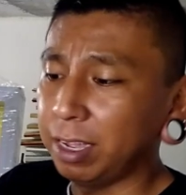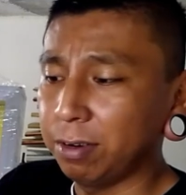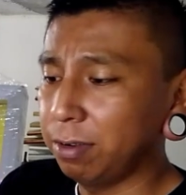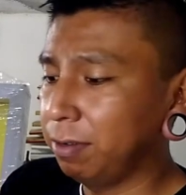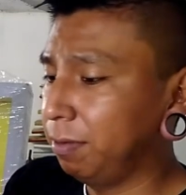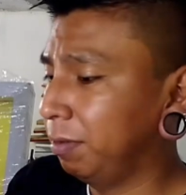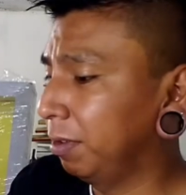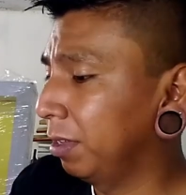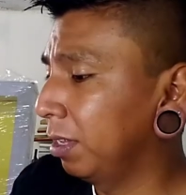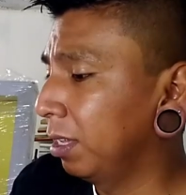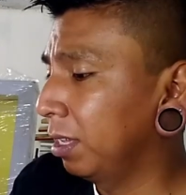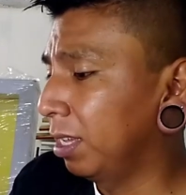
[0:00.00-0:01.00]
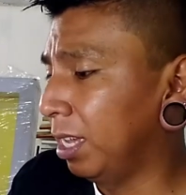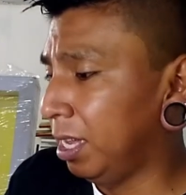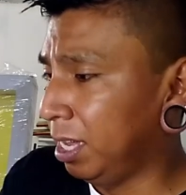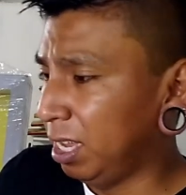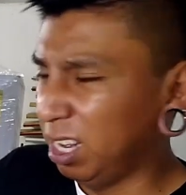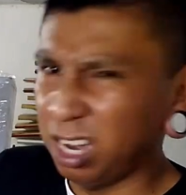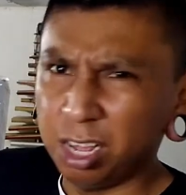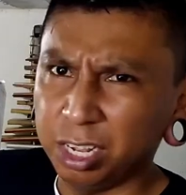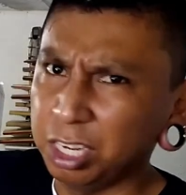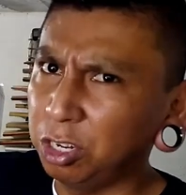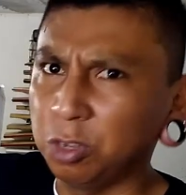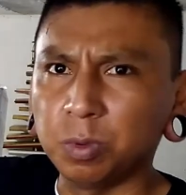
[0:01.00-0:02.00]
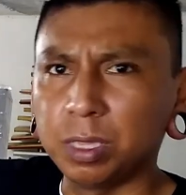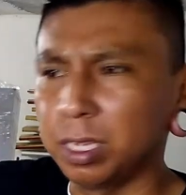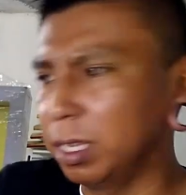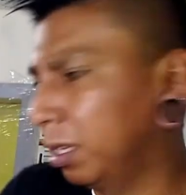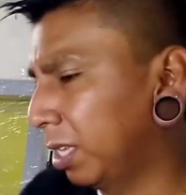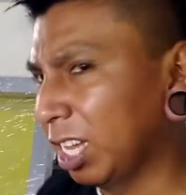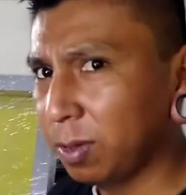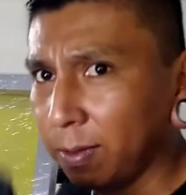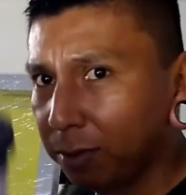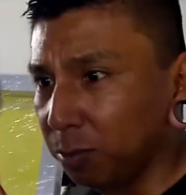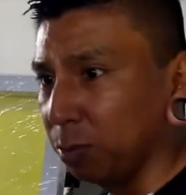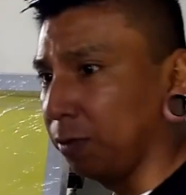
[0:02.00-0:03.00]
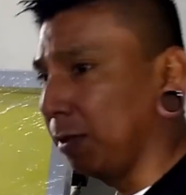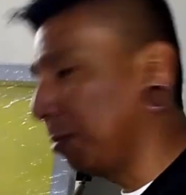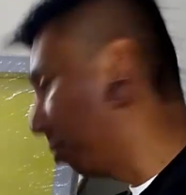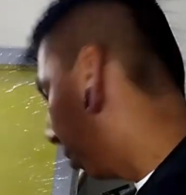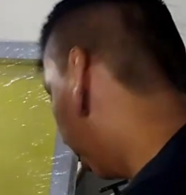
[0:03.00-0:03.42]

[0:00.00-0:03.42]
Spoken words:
at all. A lot of issues with this. That's how to move up to